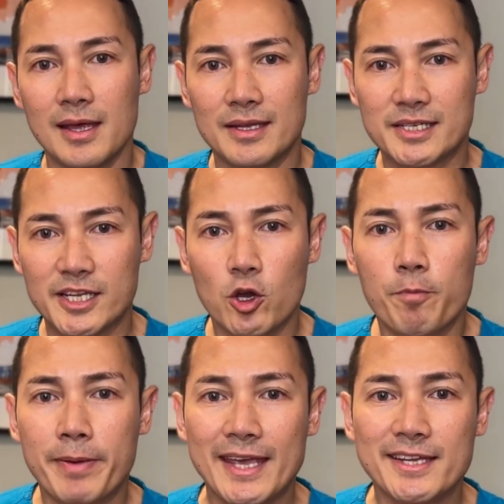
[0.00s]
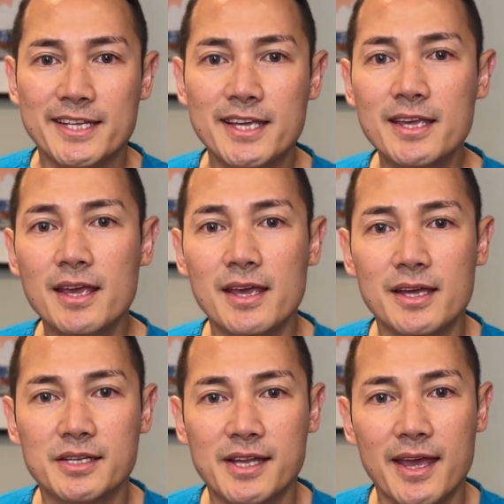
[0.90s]
COPD
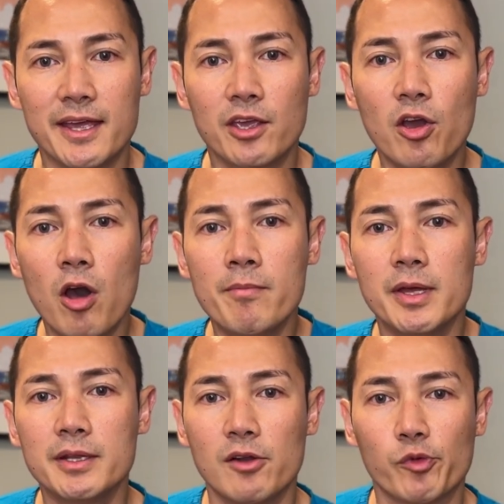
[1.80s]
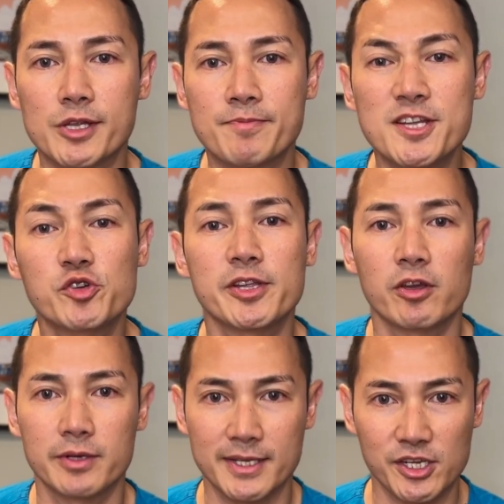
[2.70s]
is a common respiratory
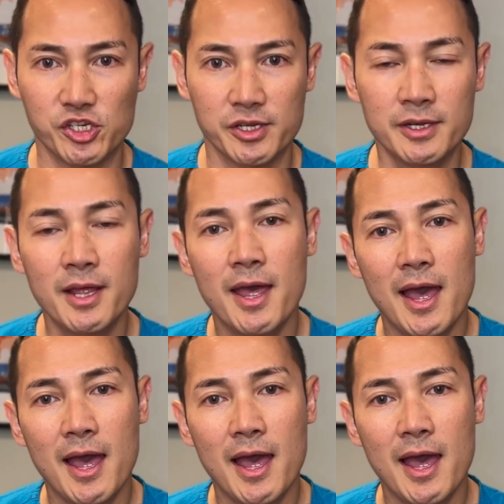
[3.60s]
condition